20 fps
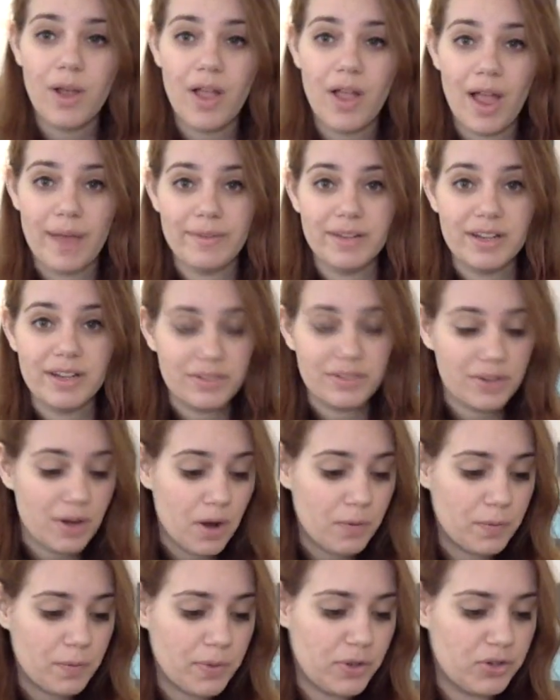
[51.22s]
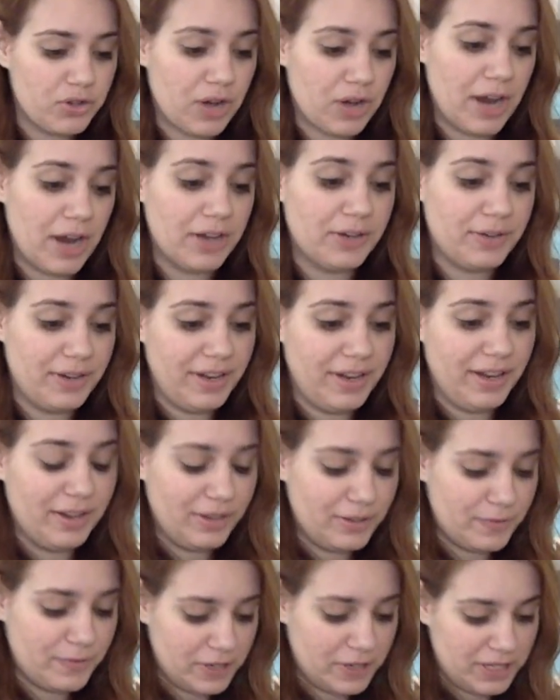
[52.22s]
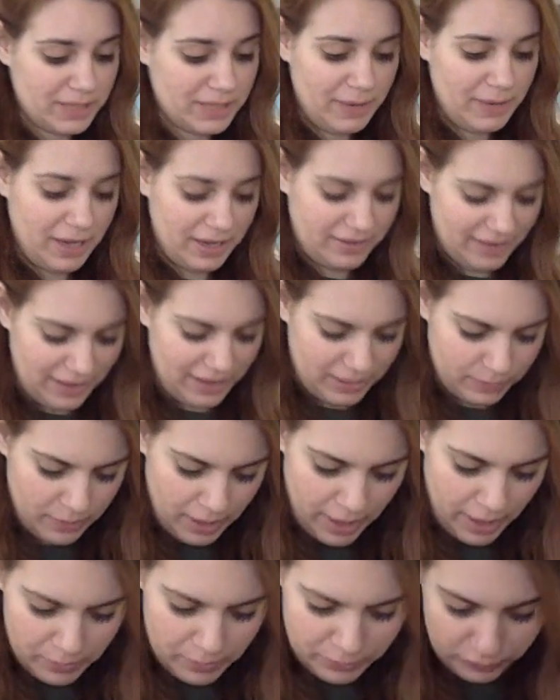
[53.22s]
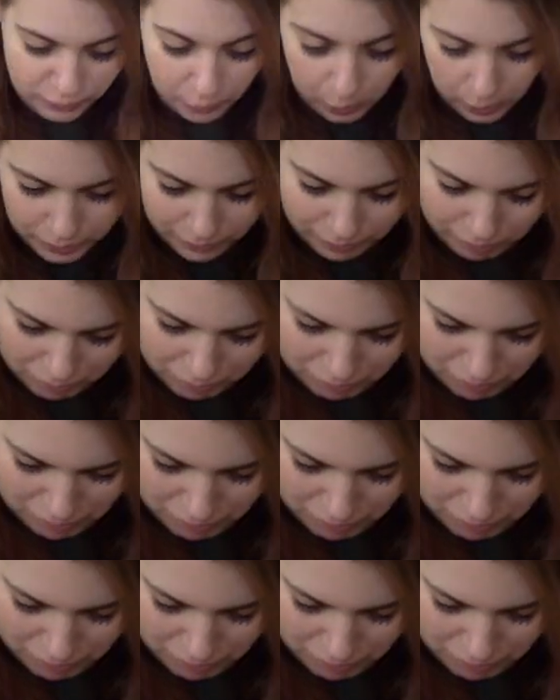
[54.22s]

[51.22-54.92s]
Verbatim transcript: I'm gonna start off with the dry ingredients first because that's what I was told.